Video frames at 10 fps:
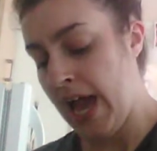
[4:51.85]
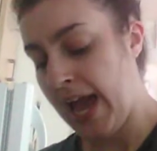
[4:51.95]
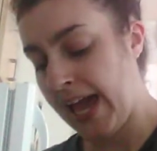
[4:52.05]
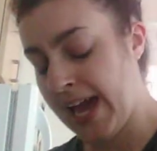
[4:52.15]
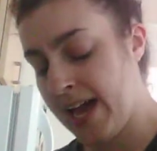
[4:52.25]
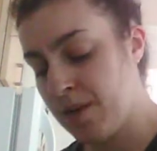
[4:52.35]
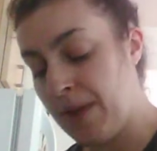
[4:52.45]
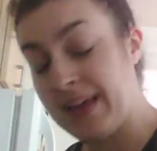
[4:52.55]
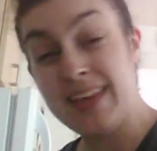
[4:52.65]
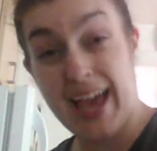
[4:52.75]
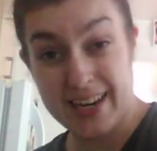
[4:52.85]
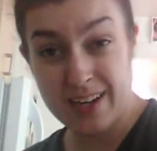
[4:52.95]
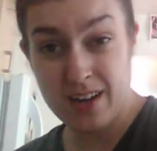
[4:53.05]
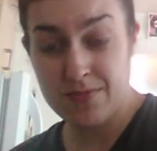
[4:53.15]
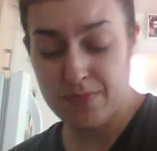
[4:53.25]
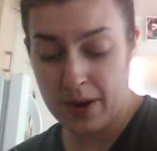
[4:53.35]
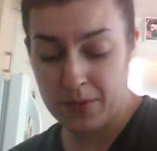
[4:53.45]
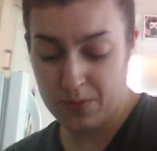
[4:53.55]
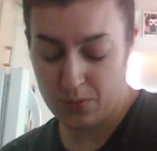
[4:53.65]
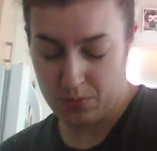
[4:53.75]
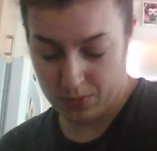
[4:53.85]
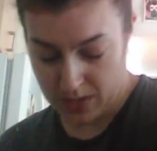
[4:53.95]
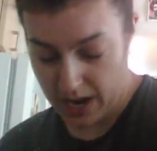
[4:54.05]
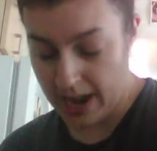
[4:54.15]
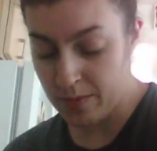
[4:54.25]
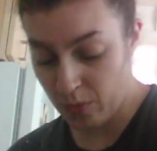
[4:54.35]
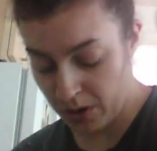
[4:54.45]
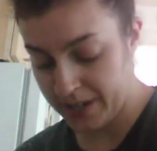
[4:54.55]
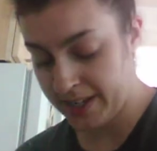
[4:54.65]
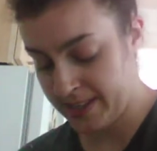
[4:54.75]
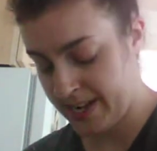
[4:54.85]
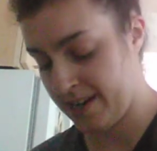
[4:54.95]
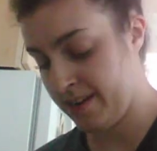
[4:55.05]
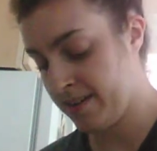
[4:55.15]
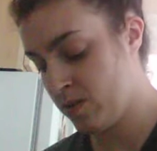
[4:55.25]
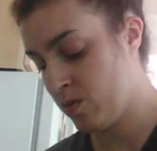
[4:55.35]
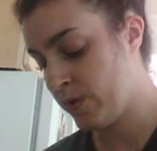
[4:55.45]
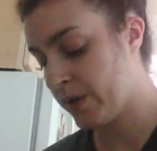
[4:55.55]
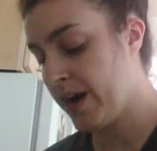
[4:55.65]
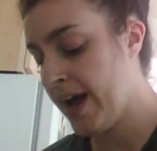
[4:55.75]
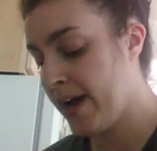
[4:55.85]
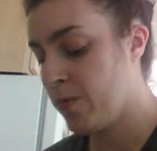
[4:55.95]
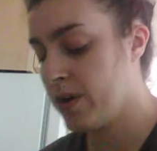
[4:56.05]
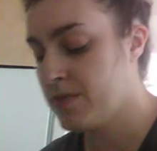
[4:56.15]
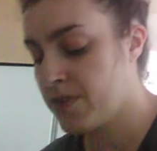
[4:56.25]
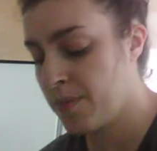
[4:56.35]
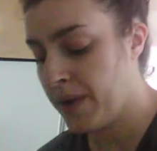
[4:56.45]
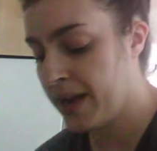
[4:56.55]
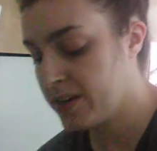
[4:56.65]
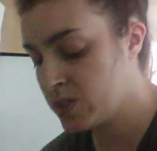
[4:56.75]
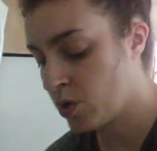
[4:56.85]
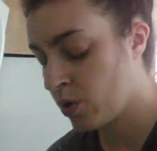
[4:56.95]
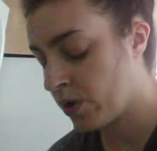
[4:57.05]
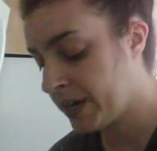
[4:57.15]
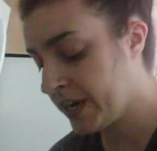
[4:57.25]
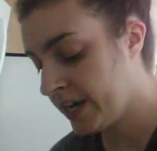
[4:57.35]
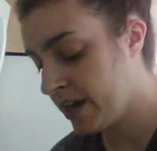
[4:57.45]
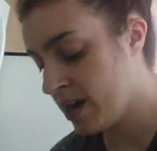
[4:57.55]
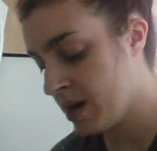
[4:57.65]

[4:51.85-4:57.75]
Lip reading: And by the end of my time working there, we were at one of our mandatory,